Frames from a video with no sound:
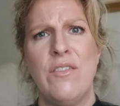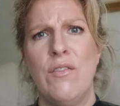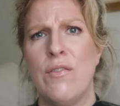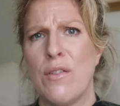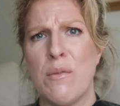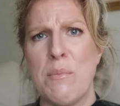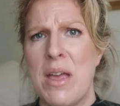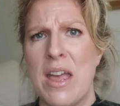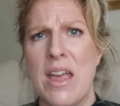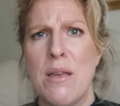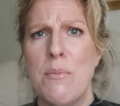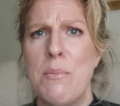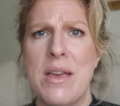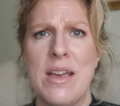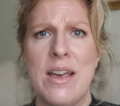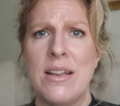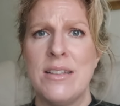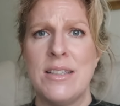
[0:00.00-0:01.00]
for me
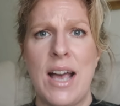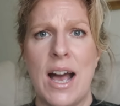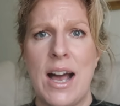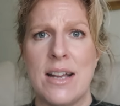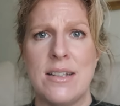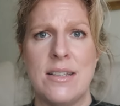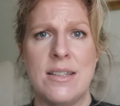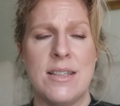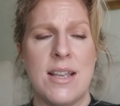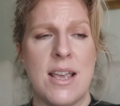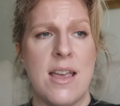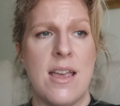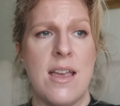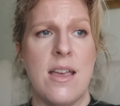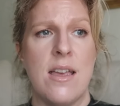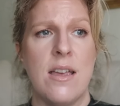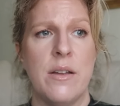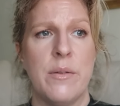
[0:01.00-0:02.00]
because I
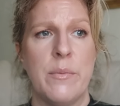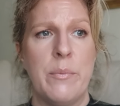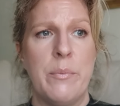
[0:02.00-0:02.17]
see